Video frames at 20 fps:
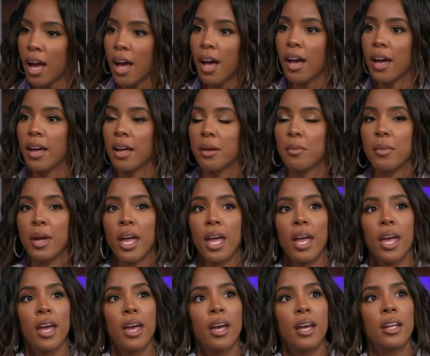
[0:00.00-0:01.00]
time,
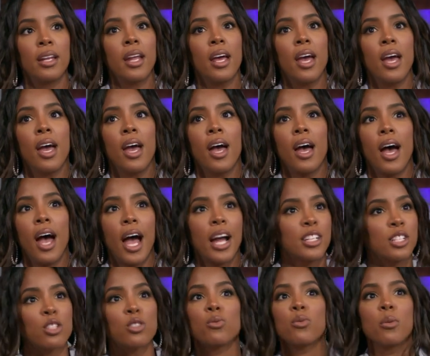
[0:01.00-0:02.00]
and
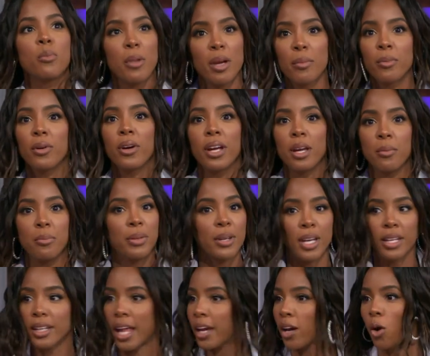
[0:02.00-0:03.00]
I just remember it
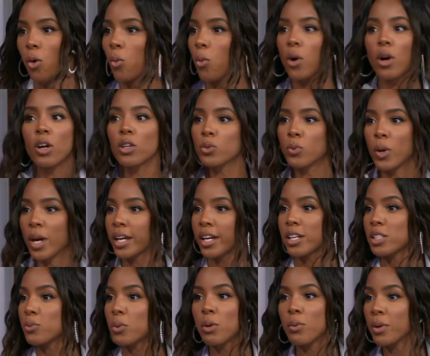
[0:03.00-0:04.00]
being like a whirlwind
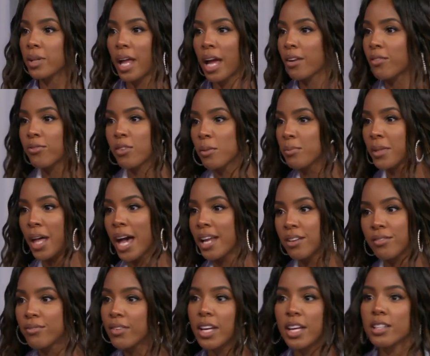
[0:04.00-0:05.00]
because we were like from
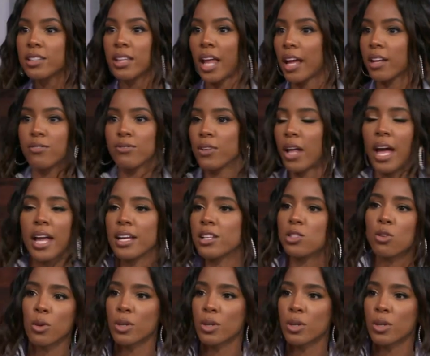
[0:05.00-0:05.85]
that event, like flying